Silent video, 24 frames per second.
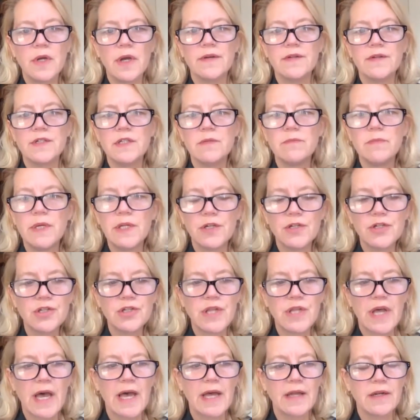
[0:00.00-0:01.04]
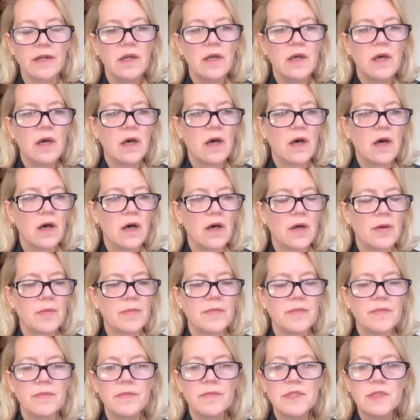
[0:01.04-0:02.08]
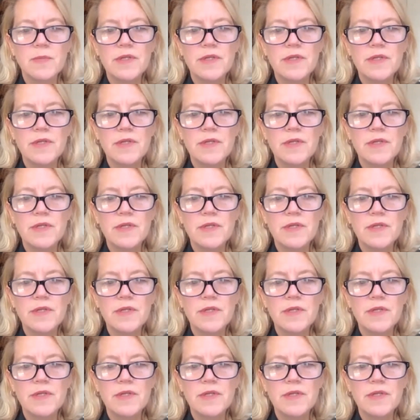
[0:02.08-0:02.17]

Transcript: kind of diminish that um,